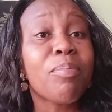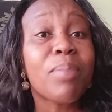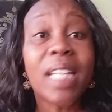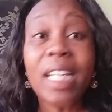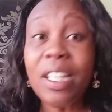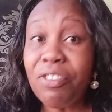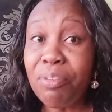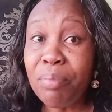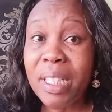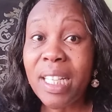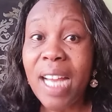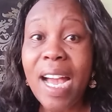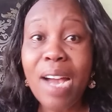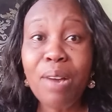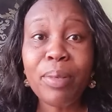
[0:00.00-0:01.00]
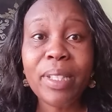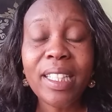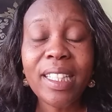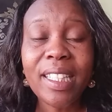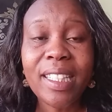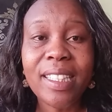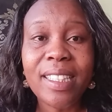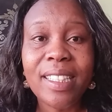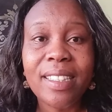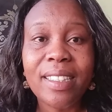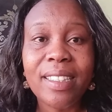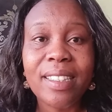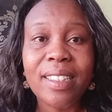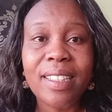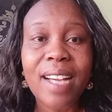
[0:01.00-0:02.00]
If Min Hawi
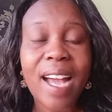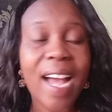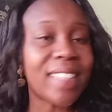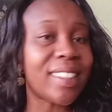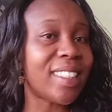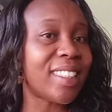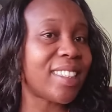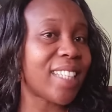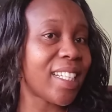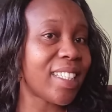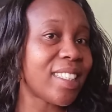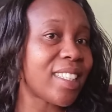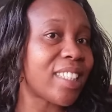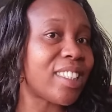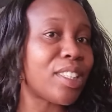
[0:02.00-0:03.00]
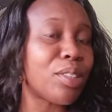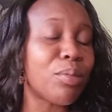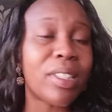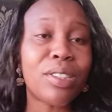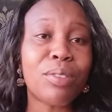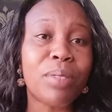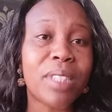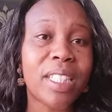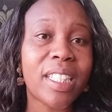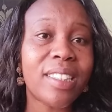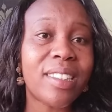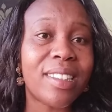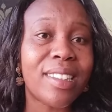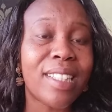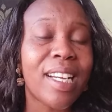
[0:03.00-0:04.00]
has decided that she wants to
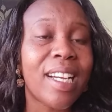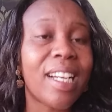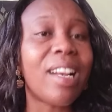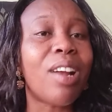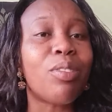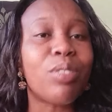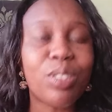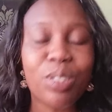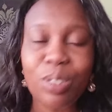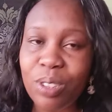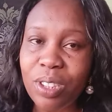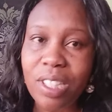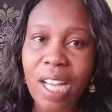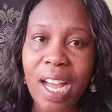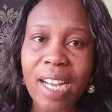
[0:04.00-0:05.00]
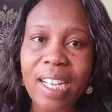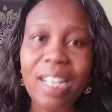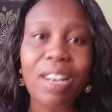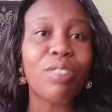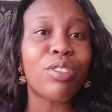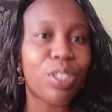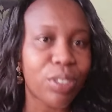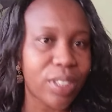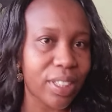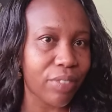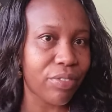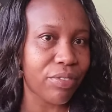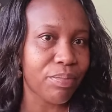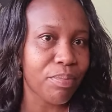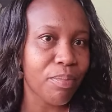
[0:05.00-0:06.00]
date Claude
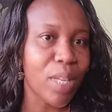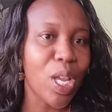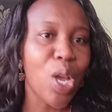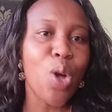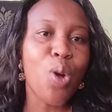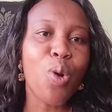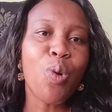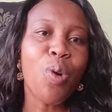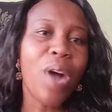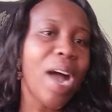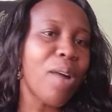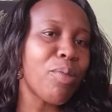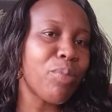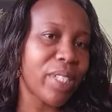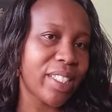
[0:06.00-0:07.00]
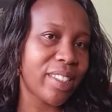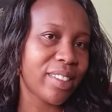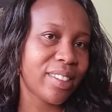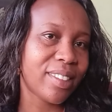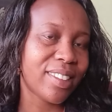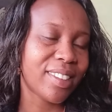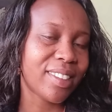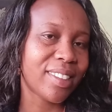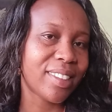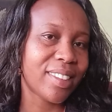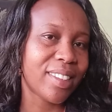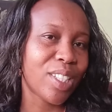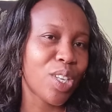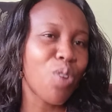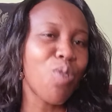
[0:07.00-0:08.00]
Joseph, who are we?
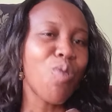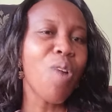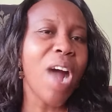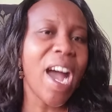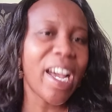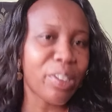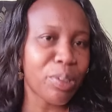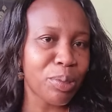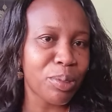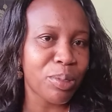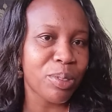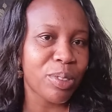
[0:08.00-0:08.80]
Who are you